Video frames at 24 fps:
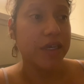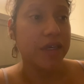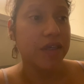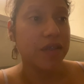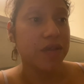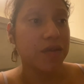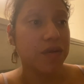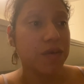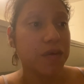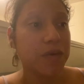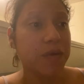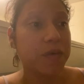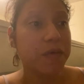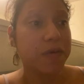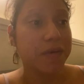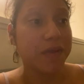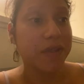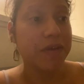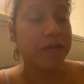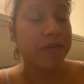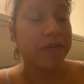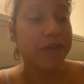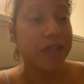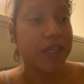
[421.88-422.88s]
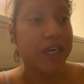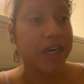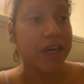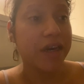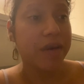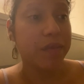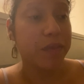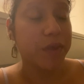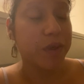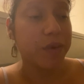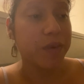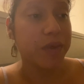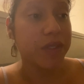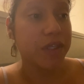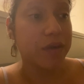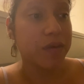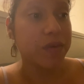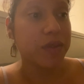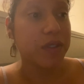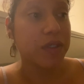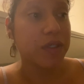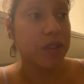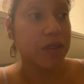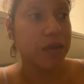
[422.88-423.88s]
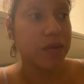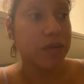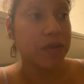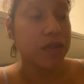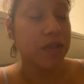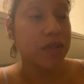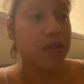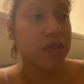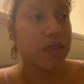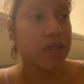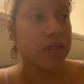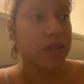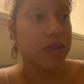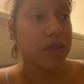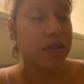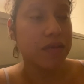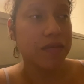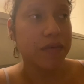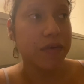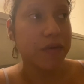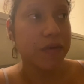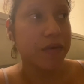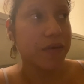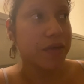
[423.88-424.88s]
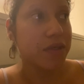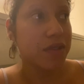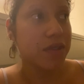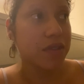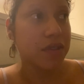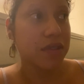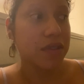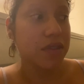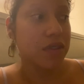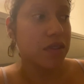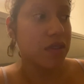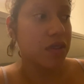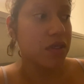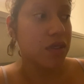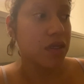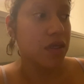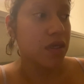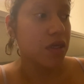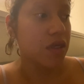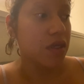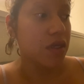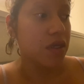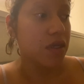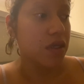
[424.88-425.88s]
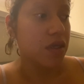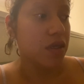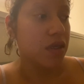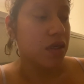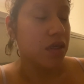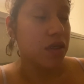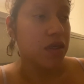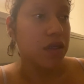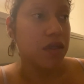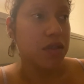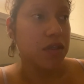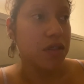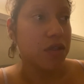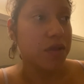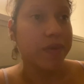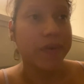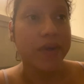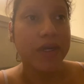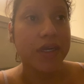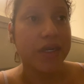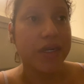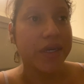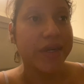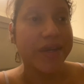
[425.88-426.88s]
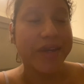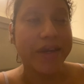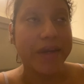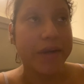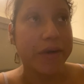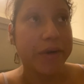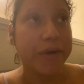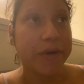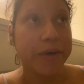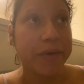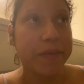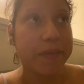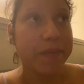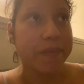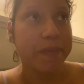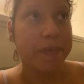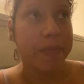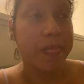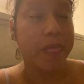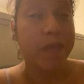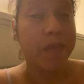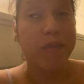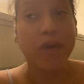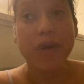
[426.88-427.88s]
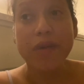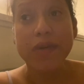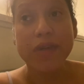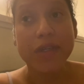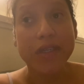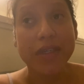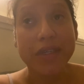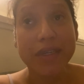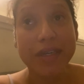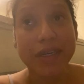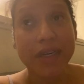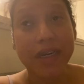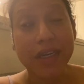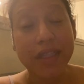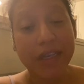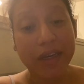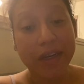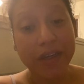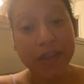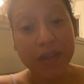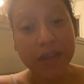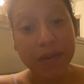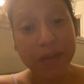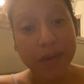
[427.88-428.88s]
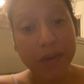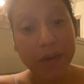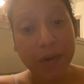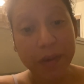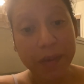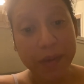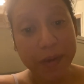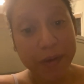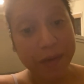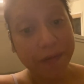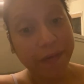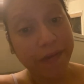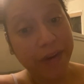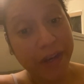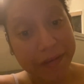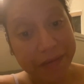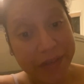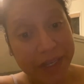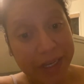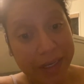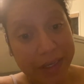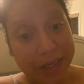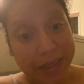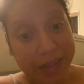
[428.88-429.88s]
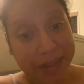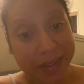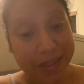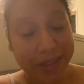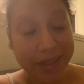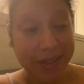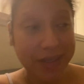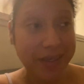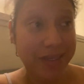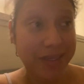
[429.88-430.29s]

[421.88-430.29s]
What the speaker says: So we're really, really happy with that results, and we were just wanted to get home. We were at the hospital almost 5 days.